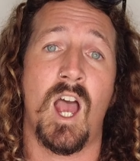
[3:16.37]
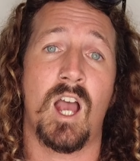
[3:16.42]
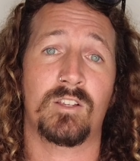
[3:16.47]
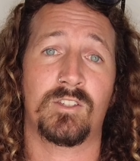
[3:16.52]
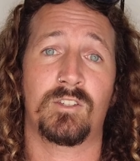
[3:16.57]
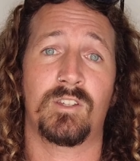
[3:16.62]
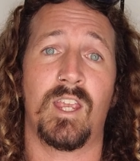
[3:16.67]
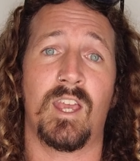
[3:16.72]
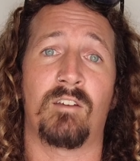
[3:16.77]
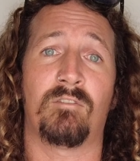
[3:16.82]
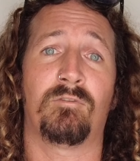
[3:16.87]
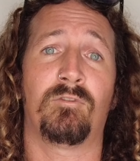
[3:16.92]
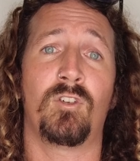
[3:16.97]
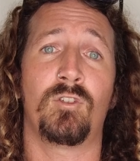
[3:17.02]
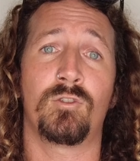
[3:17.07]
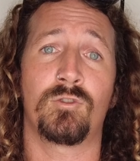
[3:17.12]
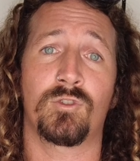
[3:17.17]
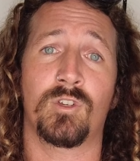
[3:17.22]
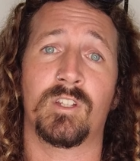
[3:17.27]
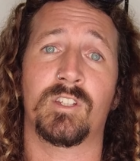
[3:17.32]
So yeah, food
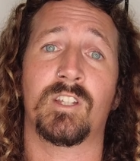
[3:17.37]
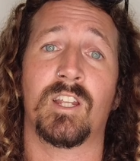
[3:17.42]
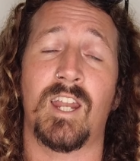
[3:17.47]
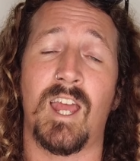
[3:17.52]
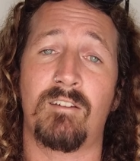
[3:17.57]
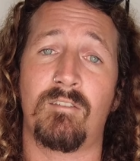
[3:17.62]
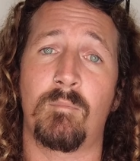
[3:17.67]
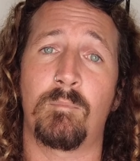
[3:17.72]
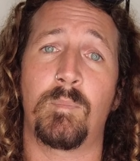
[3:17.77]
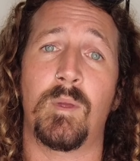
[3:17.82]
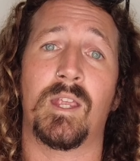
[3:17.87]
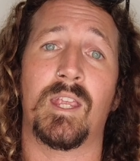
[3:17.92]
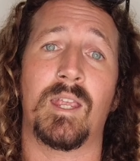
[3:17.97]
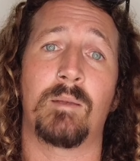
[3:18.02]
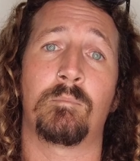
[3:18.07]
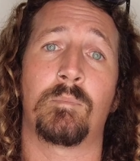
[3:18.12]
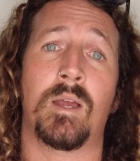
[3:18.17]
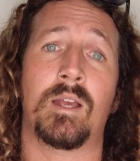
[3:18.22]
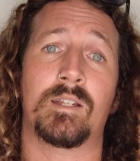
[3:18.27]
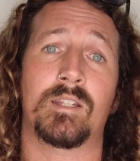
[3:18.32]
and drink is going to have a big
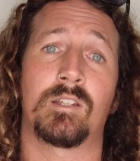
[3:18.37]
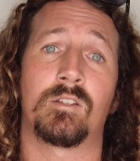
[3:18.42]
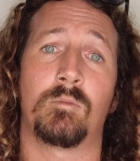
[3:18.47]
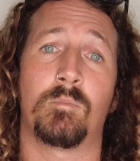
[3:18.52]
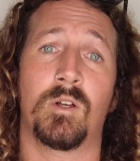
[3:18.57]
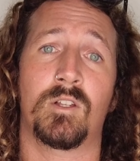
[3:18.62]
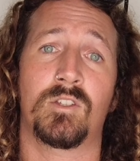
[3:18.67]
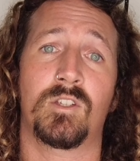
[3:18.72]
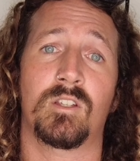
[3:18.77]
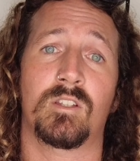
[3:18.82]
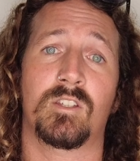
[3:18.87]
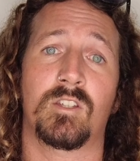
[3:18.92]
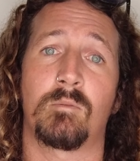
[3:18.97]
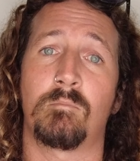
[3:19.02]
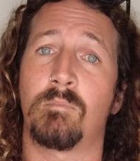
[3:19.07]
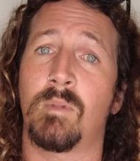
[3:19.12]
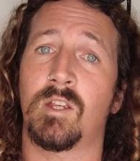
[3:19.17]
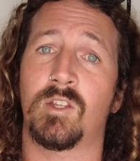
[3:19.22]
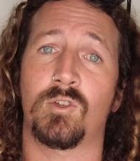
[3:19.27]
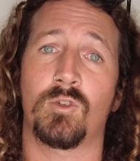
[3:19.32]
impact in your budget, so
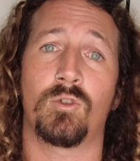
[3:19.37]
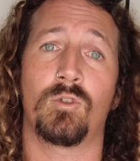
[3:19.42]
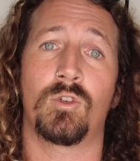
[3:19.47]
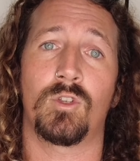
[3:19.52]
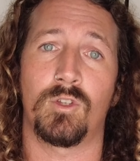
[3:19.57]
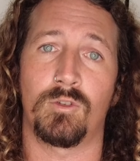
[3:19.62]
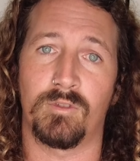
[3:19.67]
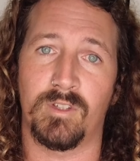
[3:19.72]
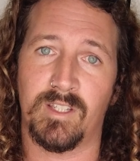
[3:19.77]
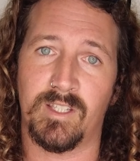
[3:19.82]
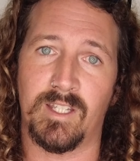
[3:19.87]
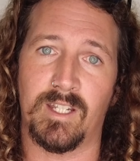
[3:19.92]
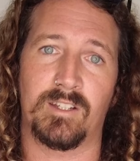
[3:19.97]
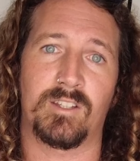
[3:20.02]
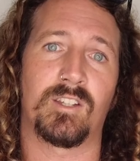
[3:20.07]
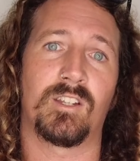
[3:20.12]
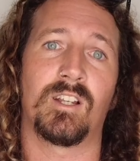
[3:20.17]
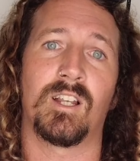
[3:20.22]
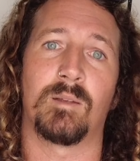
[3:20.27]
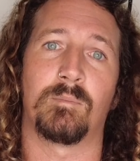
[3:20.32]
make sure you stick
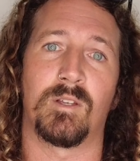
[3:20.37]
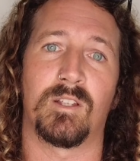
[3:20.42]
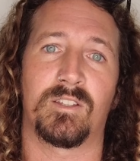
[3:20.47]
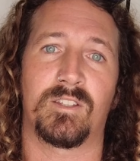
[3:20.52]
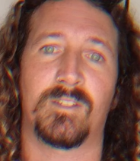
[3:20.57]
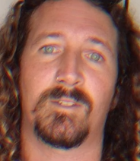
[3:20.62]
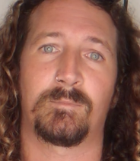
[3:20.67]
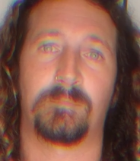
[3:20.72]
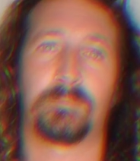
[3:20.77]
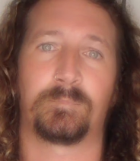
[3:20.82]
to your limits.